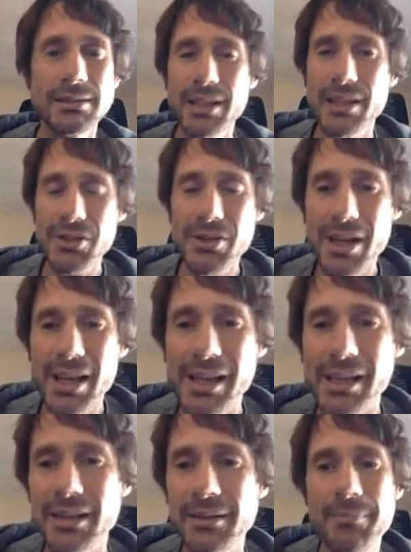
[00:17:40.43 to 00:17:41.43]
That's
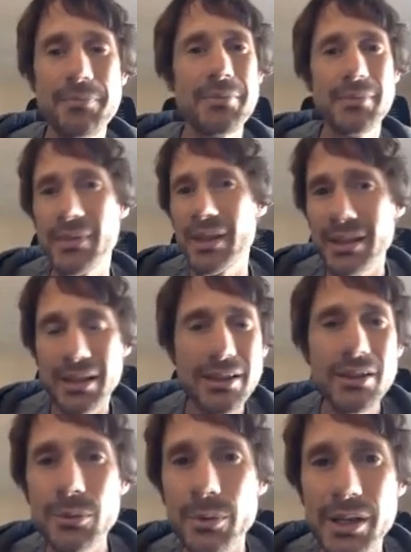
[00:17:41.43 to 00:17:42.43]
okay. At the end
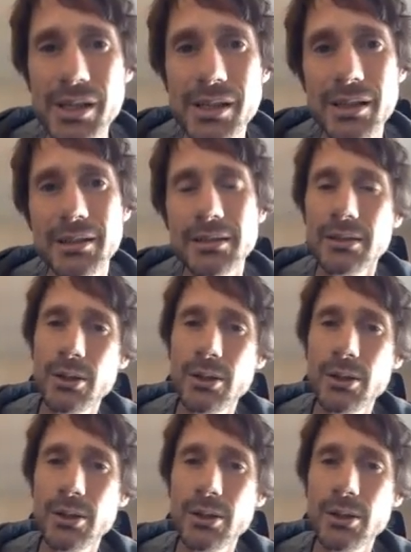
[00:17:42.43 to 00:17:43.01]
of the week,